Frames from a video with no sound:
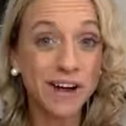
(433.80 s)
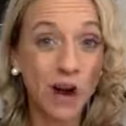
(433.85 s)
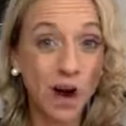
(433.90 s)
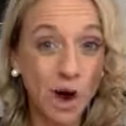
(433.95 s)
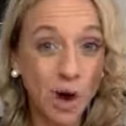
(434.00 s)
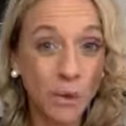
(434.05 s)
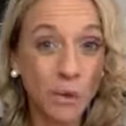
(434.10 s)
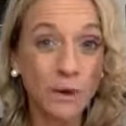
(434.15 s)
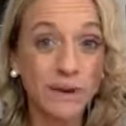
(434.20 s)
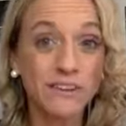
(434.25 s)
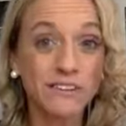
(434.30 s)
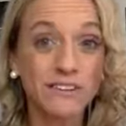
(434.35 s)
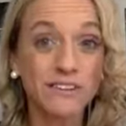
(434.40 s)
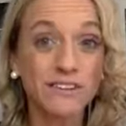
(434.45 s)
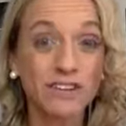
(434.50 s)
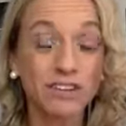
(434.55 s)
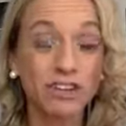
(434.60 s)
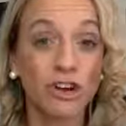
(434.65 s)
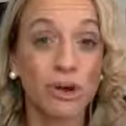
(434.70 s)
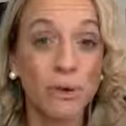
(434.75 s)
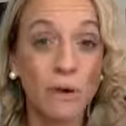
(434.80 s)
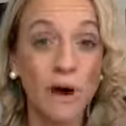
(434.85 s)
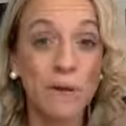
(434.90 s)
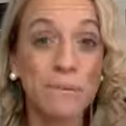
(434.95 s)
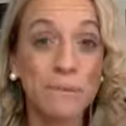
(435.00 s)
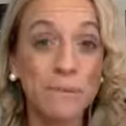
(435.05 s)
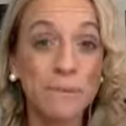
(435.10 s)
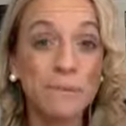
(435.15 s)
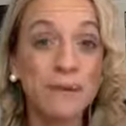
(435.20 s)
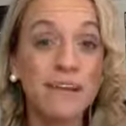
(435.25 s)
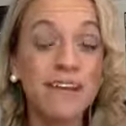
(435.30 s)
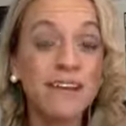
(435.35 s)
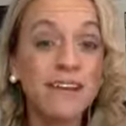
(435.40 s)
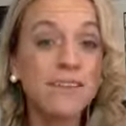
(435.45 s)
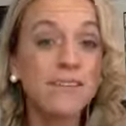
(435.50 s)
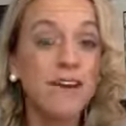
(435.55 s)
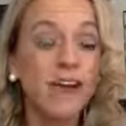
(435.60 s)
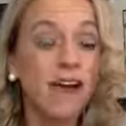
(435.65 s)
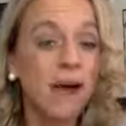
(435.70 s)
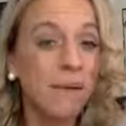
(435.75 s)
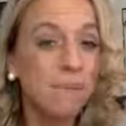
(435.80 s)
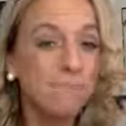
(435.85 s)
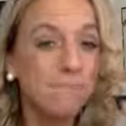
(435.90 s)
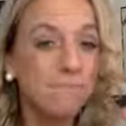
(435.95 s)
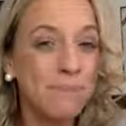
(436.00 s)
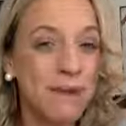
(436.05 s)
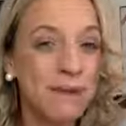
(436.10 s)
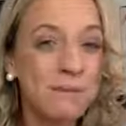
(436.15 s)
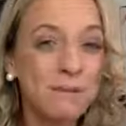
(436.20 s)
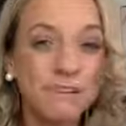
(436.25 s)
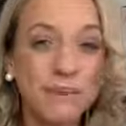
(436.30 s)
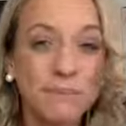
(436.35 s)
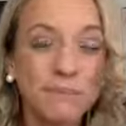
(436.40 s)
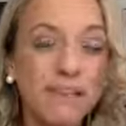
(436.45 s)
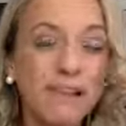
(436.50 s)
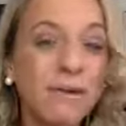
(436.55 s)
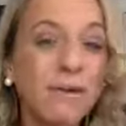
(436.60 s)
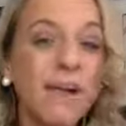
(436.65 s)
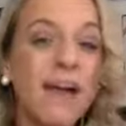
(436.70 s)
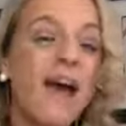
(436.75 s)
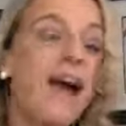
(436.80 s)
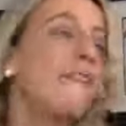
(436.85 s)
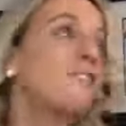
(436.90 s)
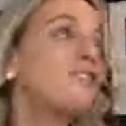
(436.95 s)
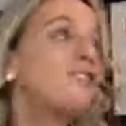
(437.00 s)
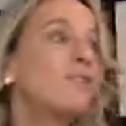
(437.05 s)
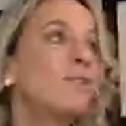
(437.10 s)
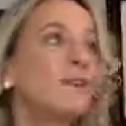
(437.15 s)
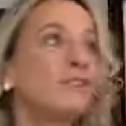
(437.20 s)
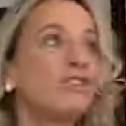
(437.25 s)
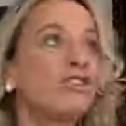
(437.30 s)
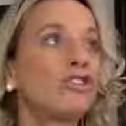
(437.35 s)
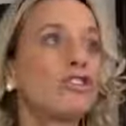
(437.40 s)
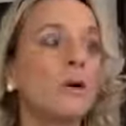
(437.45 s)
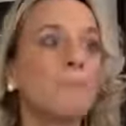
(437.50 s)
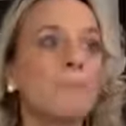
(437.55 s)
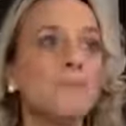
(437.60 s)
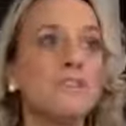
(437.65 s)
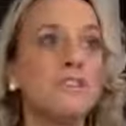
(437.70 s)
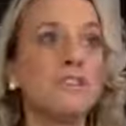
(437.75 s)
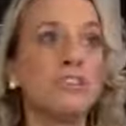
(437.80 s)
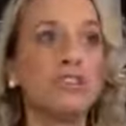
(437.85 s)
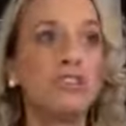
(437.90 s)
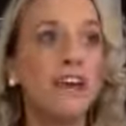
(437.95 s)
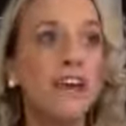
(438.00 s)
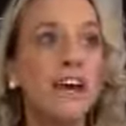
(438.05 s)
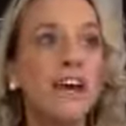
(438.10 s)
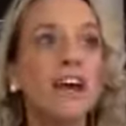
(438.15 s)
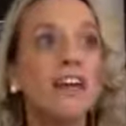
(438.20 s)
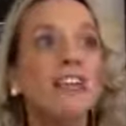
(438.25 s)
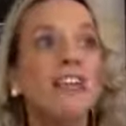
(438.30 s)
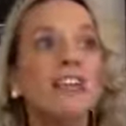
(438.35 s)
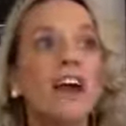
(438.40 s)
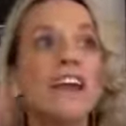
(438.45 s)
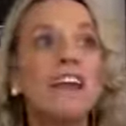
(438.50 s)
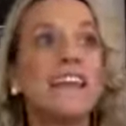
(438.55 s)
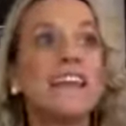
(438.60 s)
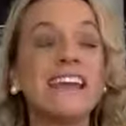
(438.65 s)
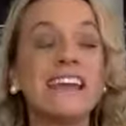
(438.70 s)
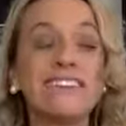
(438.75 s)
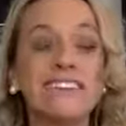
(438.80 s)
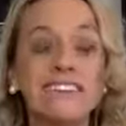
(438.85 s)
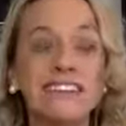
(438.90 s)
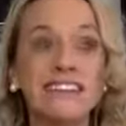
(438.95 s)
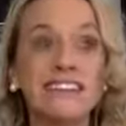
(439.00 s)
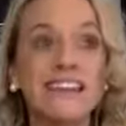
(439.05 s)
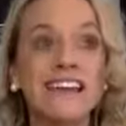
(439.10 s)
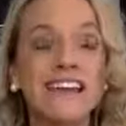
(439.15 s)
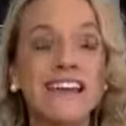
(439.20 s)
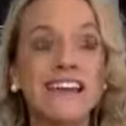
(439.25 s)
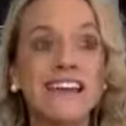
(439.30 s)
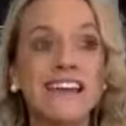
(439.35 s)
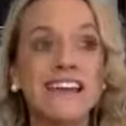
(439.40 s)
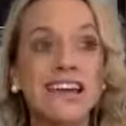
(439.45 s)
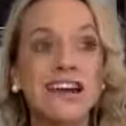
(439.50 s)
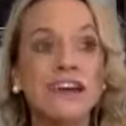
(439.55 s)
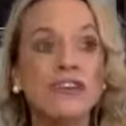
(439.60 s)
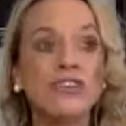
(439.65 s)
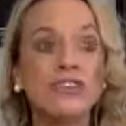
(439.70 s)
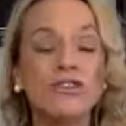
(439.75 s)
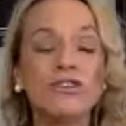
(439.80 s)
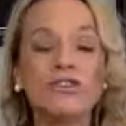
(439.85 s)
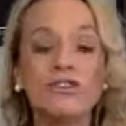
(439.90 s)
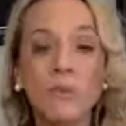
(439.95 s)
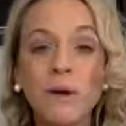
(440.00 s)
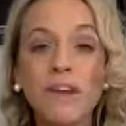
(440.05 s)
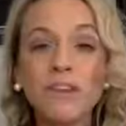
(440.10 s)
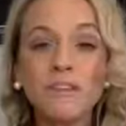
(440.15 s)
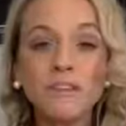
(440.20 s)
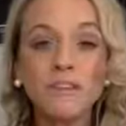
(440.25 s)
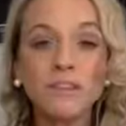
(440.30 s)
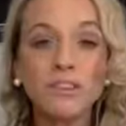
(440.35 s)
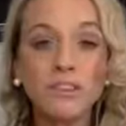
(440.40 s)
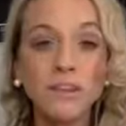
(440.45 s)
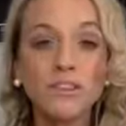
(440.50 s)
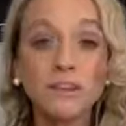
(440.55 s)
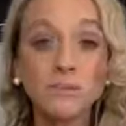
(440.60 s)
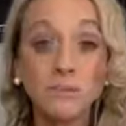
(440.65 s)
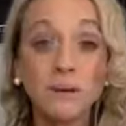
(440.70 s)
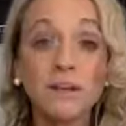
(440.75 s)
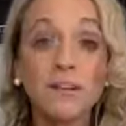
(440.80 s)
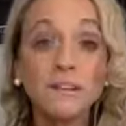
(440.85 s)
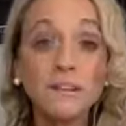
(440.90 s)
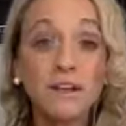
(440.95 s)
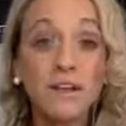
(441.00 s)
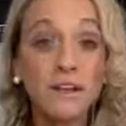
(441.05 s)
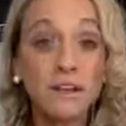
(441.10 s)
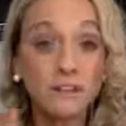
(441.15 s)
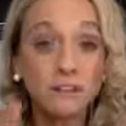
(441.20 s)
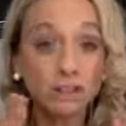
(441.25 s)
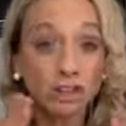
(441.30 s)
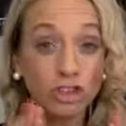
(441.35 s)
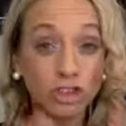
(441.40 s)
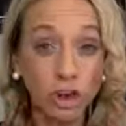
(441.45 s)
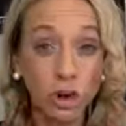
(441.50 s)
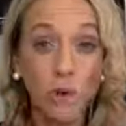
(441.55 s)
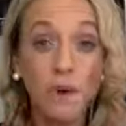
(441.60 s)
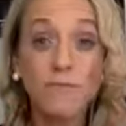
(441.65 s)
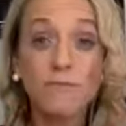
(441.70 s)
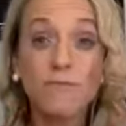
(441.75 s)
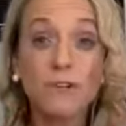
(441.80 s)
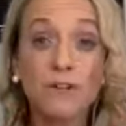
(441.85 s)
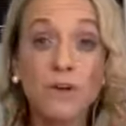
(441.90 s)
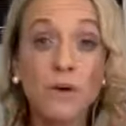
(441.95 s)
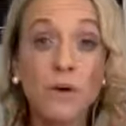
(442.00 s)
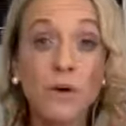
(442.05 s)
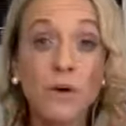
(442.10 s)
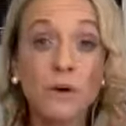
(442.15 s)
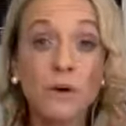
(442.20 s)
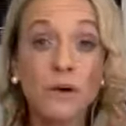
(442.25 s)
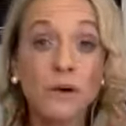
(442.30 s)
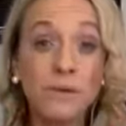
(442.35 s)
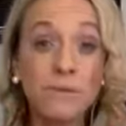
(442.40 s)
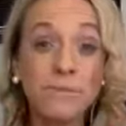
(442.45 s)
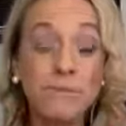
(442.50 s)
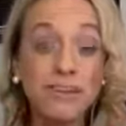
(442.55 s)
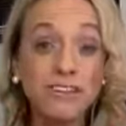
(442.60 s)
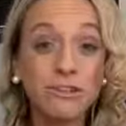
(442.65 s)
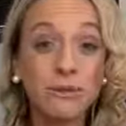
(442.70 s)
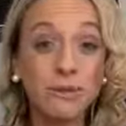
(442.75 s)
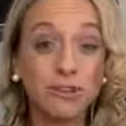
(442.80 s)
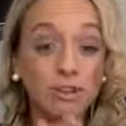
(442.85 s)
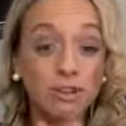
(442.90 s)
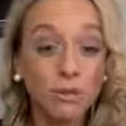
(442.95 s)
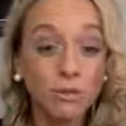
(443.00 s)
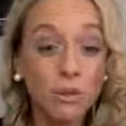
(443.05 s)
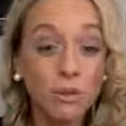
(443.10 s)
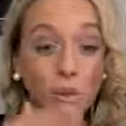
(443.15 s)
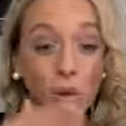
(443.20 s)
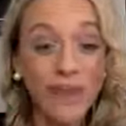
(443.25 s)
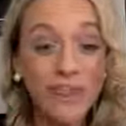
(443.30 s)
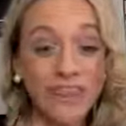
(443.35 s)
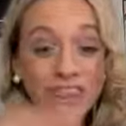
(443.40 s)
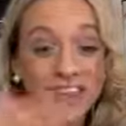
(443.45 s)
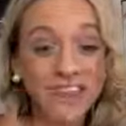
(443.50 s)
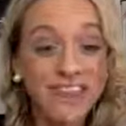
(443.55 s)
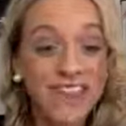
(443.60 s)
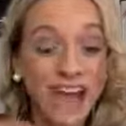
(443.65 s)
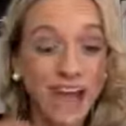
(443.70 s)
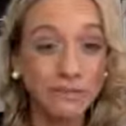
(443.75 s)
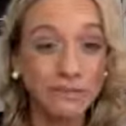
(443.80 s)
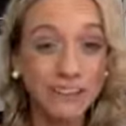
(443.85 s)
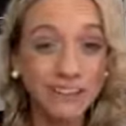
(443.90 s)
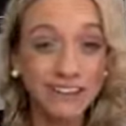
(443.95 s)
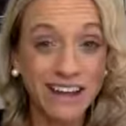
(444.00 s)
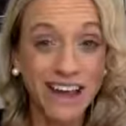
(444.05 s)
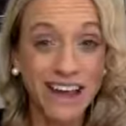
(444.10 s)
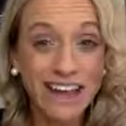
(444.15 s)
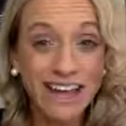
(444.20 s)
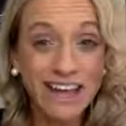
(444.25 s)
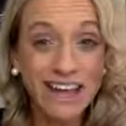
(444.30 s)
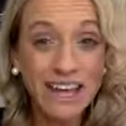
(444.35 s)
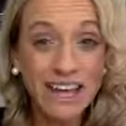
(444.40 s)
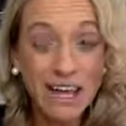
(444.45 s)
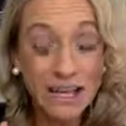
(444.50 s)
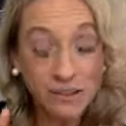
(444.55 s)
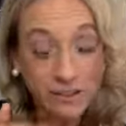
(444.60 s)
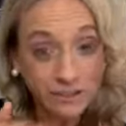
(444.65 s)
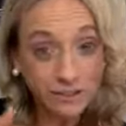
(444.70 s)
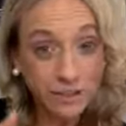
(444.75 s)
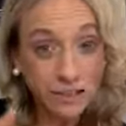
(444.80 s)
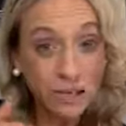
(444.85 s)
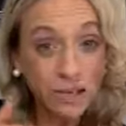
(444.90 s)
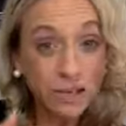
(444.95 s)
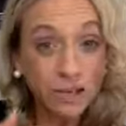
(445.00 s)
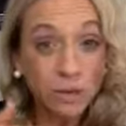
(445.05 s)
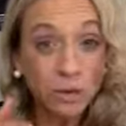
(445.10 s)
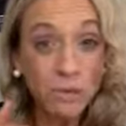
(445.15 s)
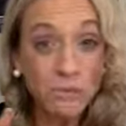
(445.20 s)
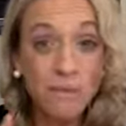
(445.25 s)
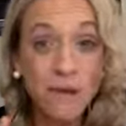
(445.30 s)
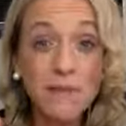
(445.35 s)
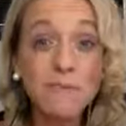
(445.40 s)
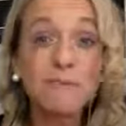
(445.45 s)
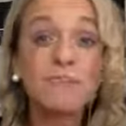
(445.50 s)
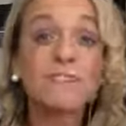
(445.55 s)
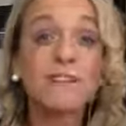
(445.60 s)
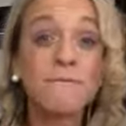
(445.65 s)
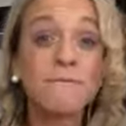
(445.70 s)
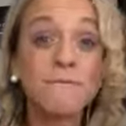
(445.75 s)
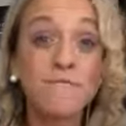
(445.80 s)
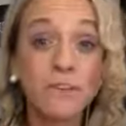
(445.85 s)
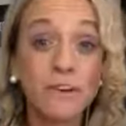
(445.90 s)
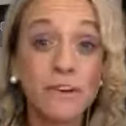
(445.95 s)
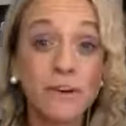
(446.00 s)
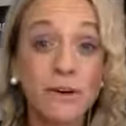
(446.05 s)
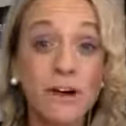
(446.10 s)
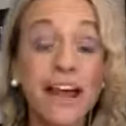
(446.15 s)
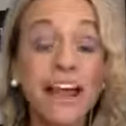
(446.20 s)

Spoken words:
always show up in a baby step. You don't have to show up in these gigantic, like huge ways. It just means show up for your goal. Commit to it. Do one thing every day that's going to get you a baby step further.